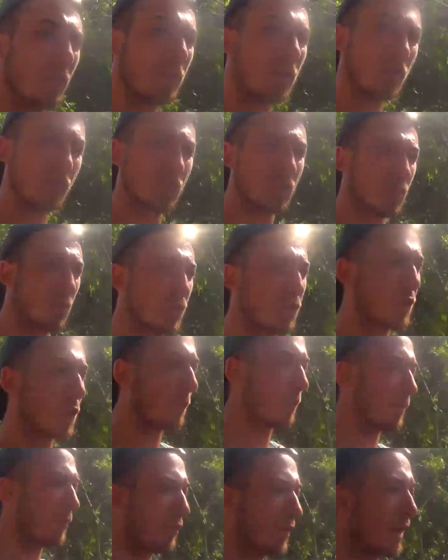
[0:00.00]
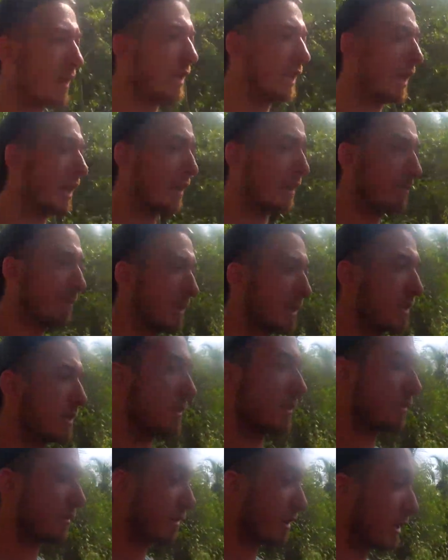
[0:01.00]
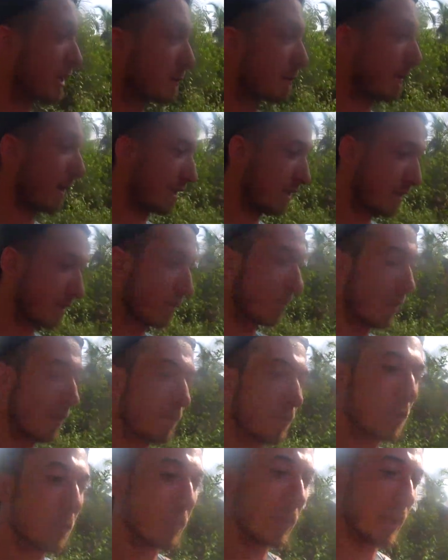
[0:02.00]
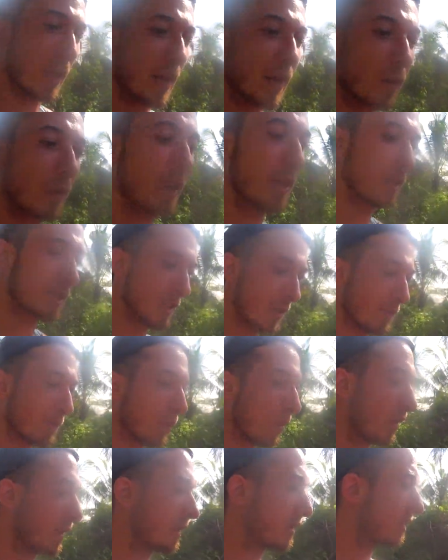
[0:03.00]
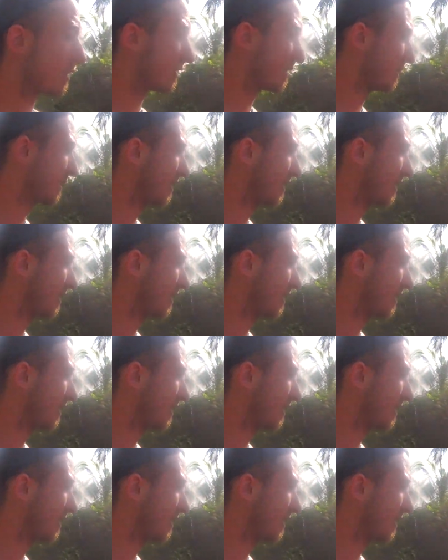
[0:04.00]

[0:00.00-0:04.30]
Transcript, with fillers: I'm used to super friendly animals and not expecting them to be angry at some point.